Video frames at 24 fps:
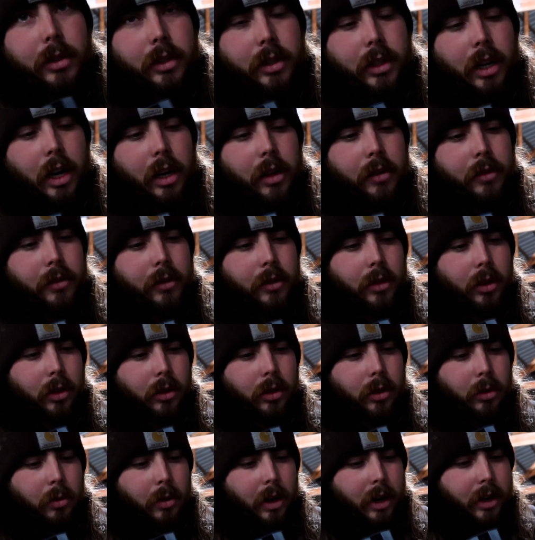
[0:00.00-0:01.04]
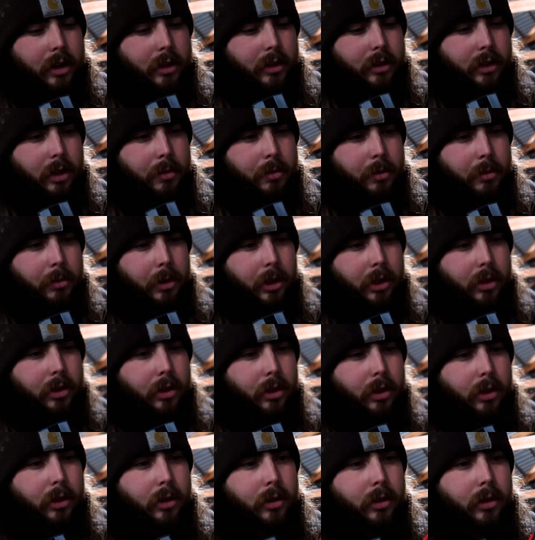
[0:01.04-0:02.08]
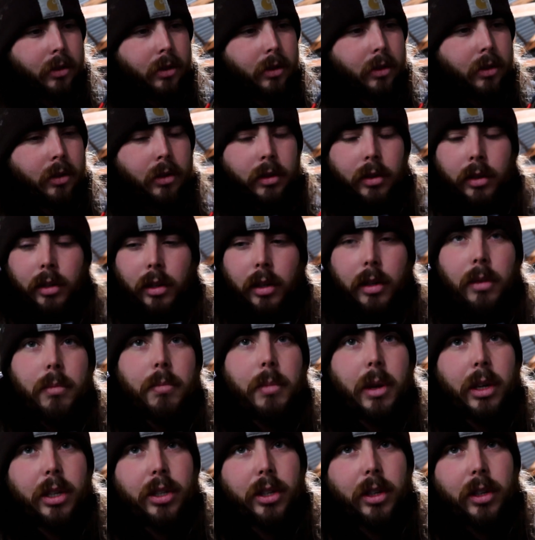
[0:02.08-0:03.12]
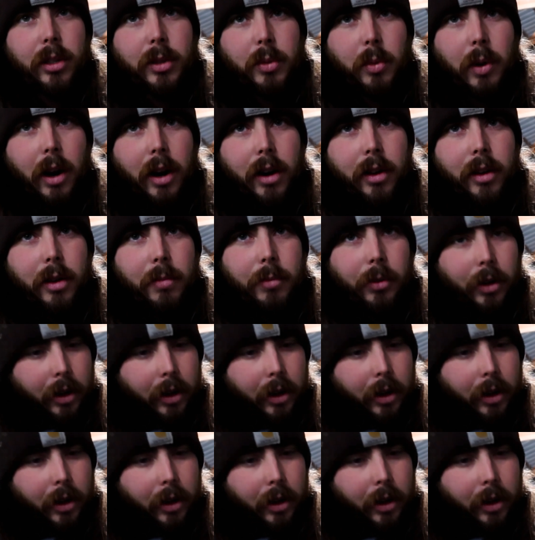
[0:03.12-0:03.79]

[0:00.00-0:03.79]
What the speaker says: Just kind of hook the wires up and make sure it's wired up